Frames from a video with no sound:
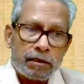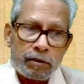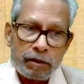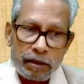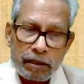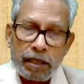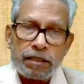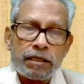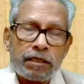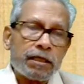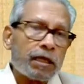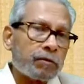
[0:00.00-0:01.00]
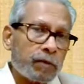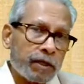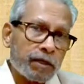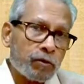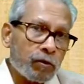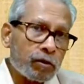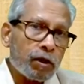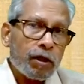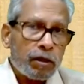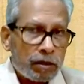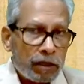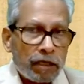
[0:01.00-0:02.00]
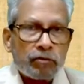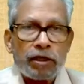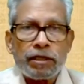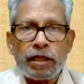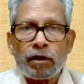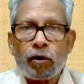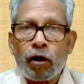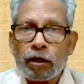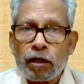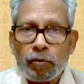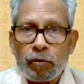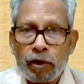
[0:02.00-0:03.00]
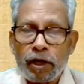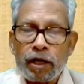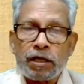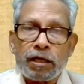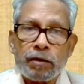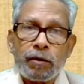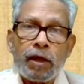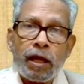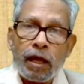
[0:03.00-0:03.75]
The relations are very good. That's why they are all are productive